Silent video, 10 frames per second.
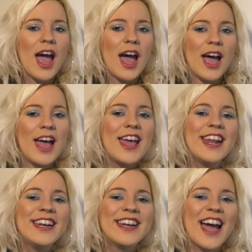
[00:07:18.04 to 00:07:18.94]

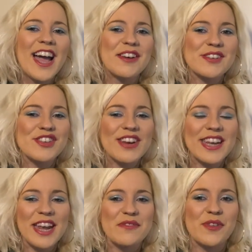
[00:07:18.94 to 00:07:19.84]
and I was trying to
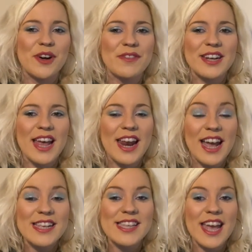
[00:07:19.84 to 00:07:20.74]
get involved, and
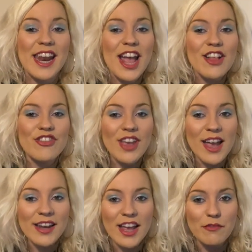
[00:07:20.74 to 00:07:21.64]
I said
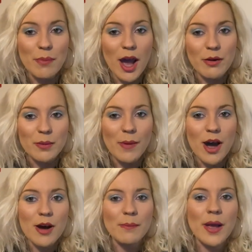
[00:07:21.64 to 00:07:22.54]
jackknife
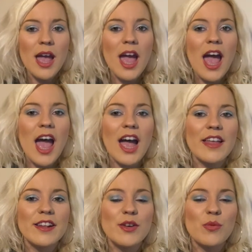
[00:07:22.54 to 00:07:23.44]
powerbomb,
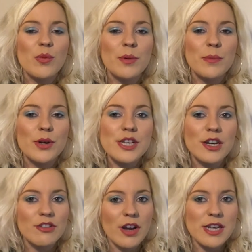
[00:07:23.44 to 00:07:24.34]
and one boy
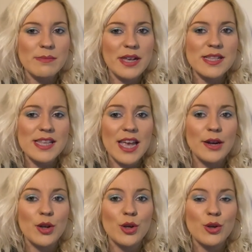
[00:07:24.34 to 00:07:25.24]
turned around to me and
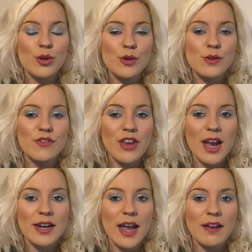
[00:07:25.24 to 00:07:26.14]
said, who's
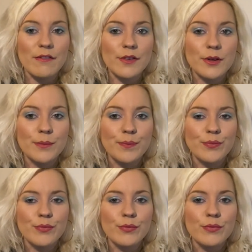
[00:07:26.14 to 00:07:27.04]
jackknife?
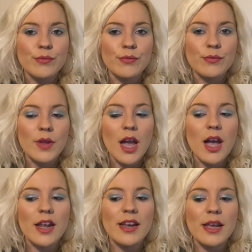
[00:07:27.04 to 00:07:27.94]

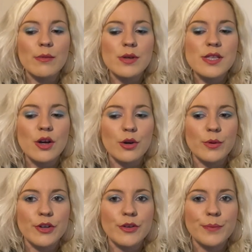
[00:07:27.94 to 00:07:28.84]
And it was
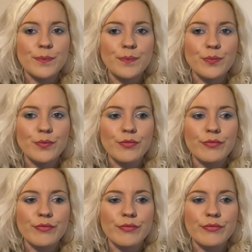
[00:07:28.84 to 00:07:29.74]
awkward.
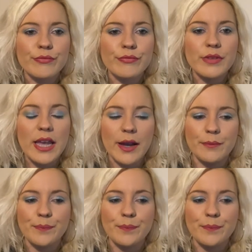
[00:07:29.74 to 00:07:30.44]
Yeah.